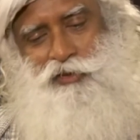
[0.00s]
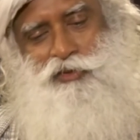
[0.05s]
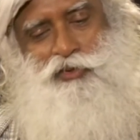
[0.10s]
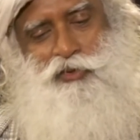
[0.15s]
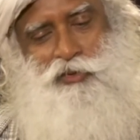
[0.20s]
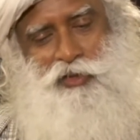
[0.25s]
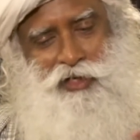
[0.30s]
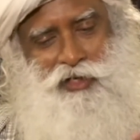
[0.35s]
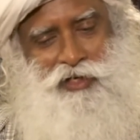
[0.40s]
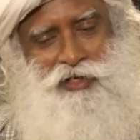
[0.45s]

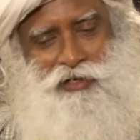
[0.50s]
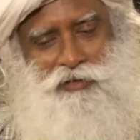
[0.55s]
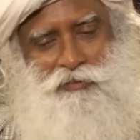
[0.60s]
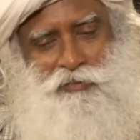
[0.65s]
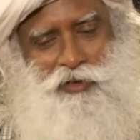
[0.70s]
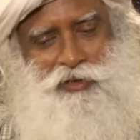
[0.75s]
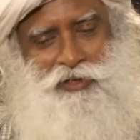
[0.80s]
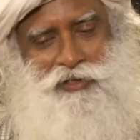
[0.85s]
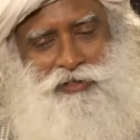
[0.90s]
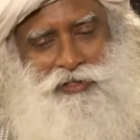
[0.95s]
today
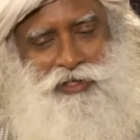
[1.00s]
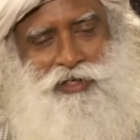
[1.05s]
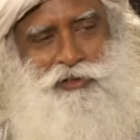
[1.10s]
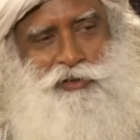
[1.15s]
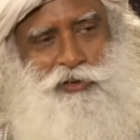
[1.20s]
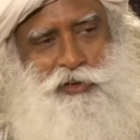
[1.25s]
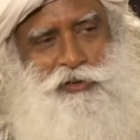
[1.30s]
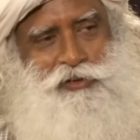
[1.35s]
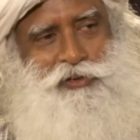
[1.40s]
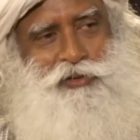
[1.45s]
modern science
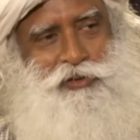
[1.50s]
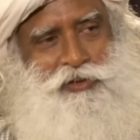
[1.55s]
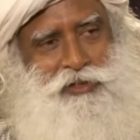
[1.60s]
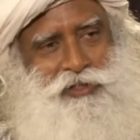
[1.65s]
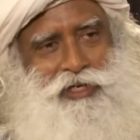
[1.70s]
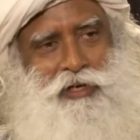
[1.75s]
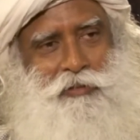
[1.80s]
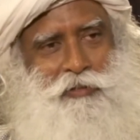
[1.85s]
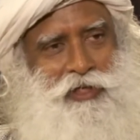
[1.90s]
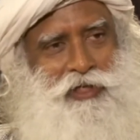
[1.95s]
also is
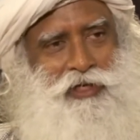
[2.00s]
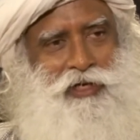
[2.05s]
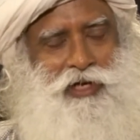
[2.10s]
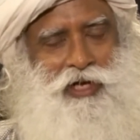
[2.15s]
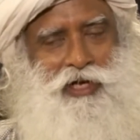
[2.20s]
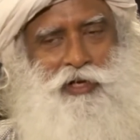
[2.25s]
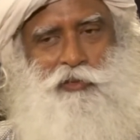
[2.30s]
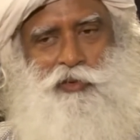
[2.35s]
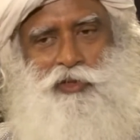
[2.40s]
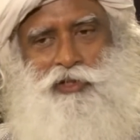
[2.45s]
coming in
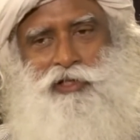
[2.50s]
line with